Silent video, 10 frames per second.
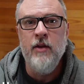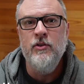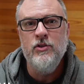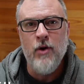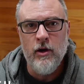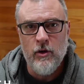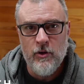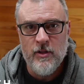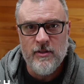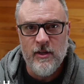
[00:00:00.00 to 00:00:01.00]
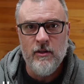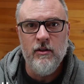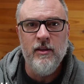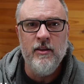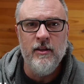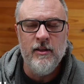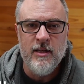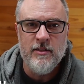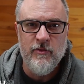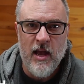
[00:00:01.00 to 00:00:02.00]
And the stronger the signal, the
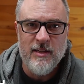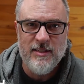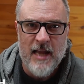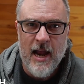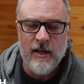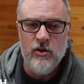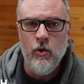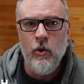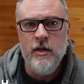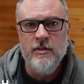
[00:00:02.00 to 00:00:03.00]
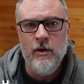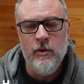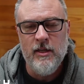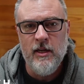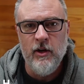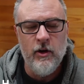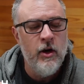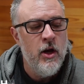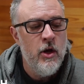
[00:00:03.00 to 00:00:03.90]
less of that static noise that would hear.